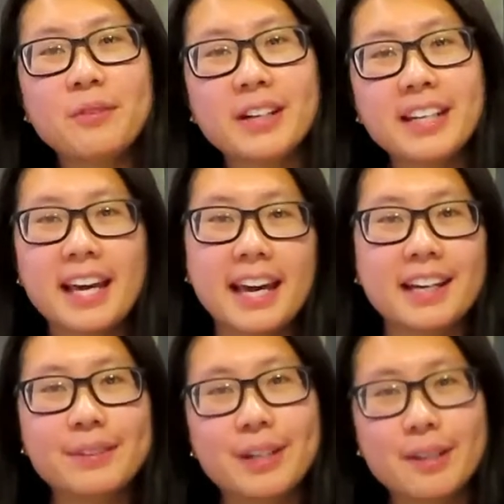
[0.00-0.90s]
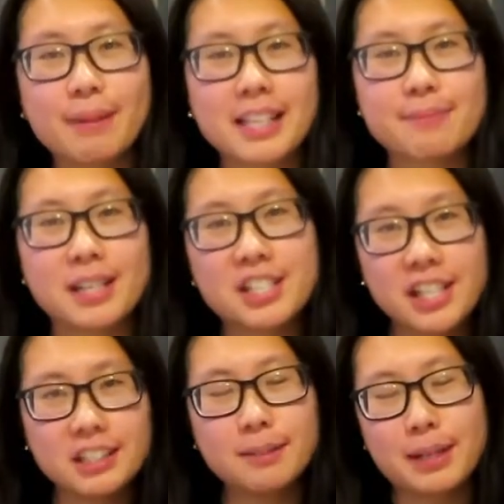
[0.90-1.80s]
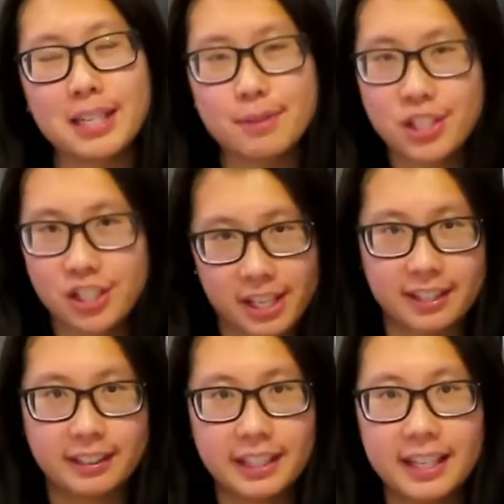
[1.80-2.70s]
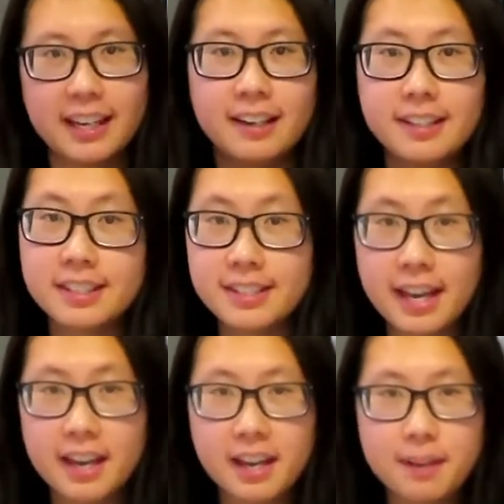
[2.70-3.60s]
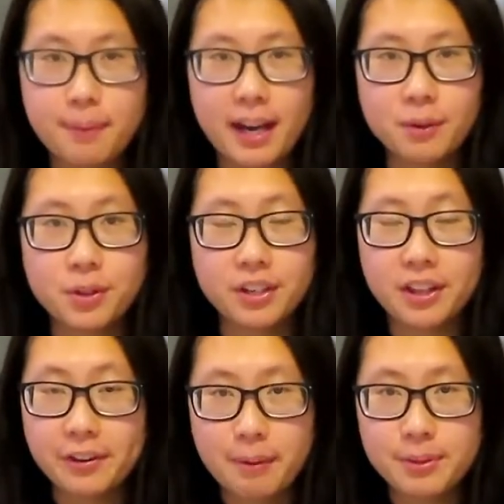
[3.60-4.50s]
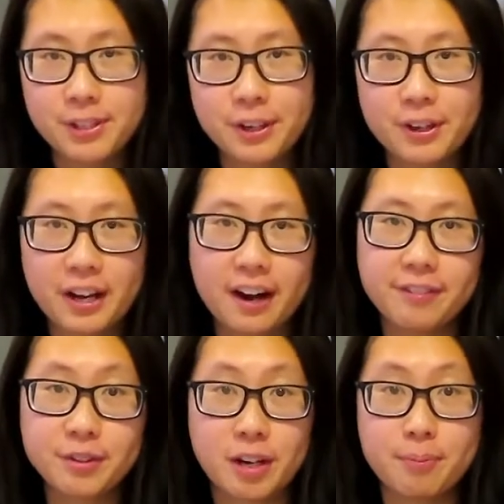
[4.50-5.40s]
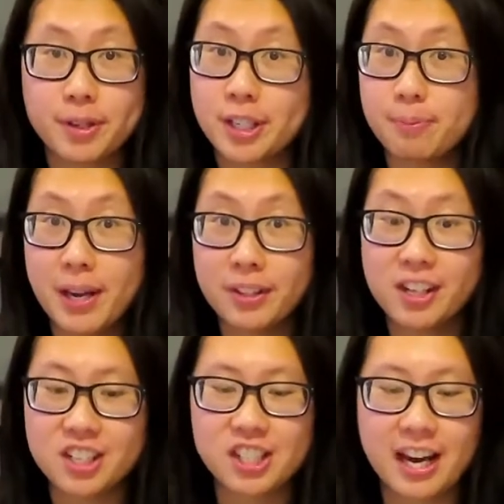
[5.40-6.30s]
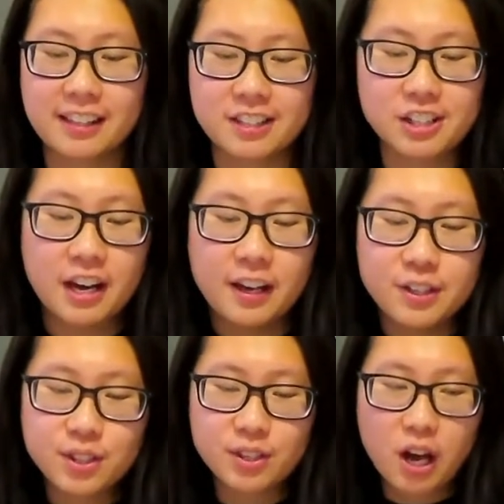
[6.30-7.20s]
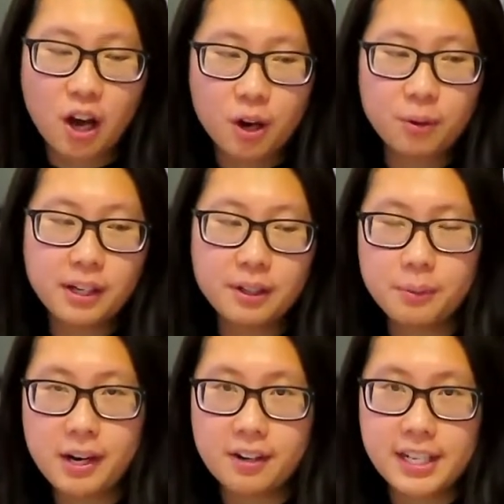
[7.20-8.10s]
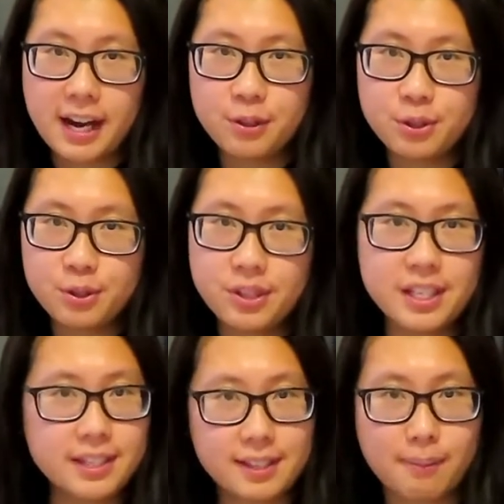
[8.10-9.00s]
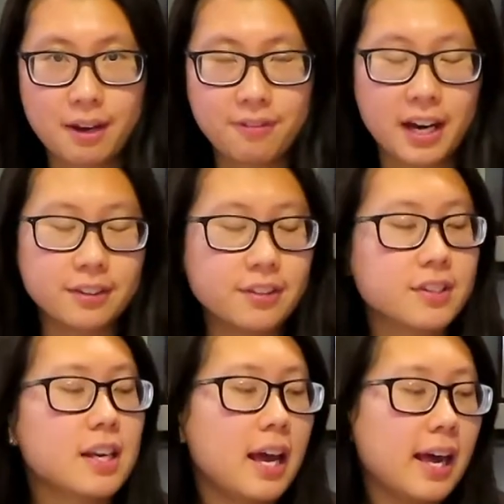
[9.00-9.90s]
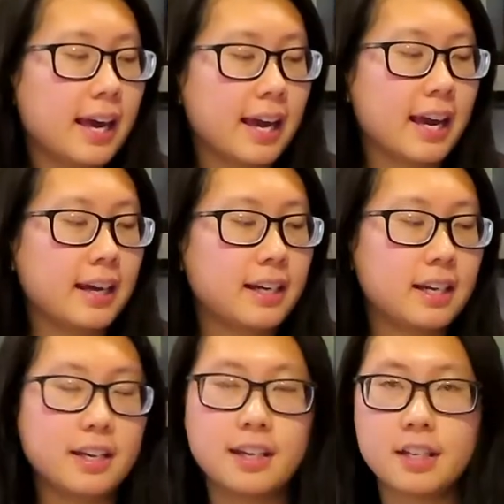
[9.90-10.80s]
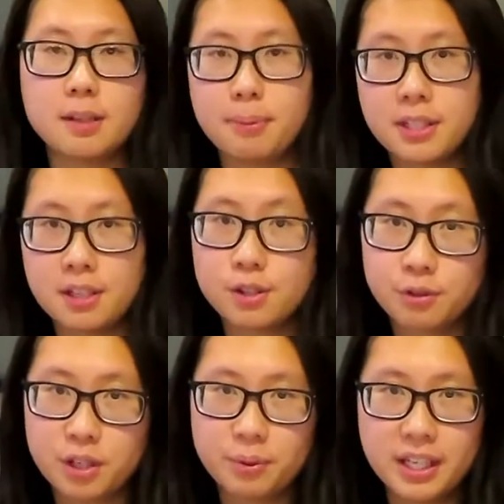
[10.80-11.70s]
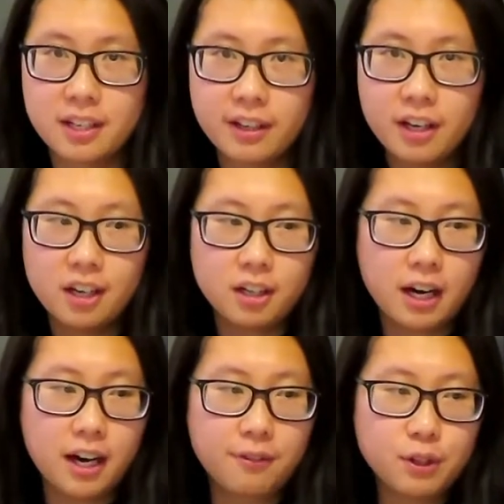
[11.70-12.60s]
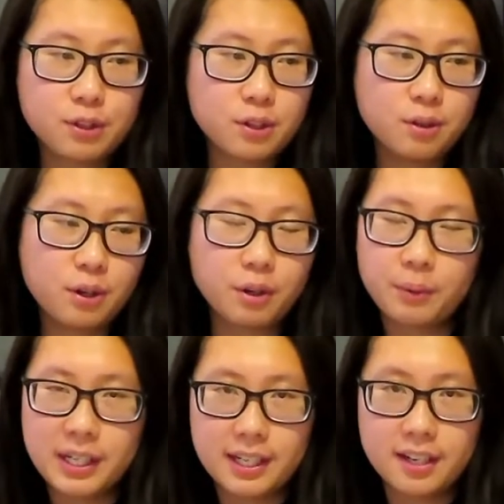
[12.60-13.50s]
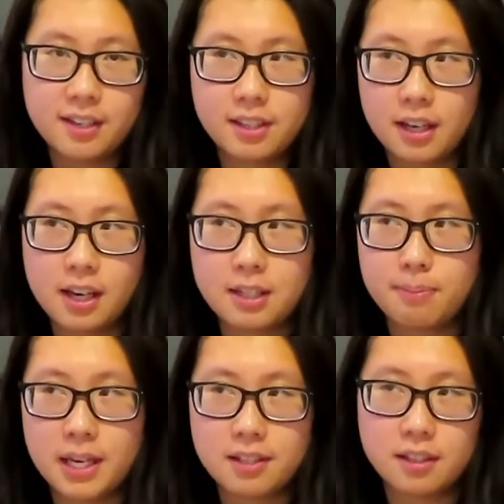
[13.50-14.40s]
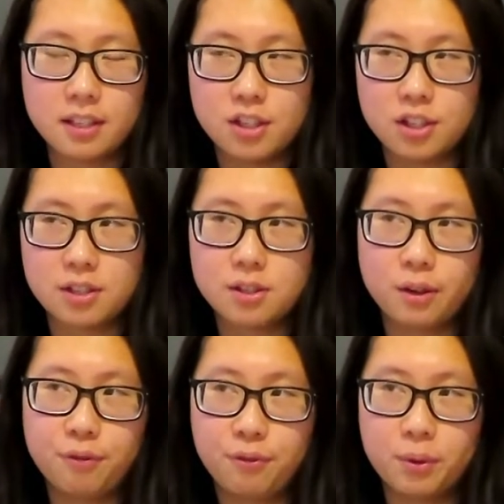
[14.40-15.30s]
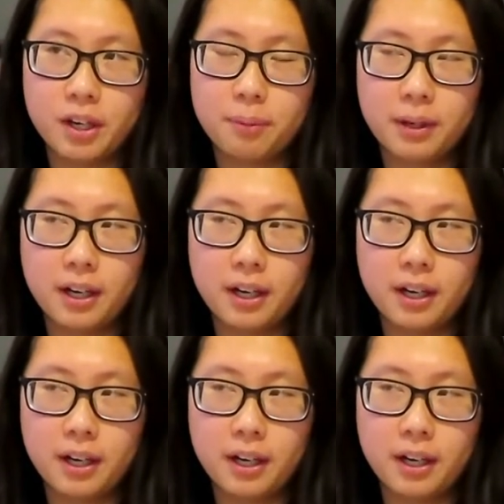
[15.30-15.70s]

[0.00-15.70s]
everyone, and welcome back to my channel. My name is Shannon Lee. Today I'm back with another episode of the Great British Bake Along Challenge. So we are down to the semifinals, and it is Patisserie week. For those of you who don't know what it is, it's basically just a form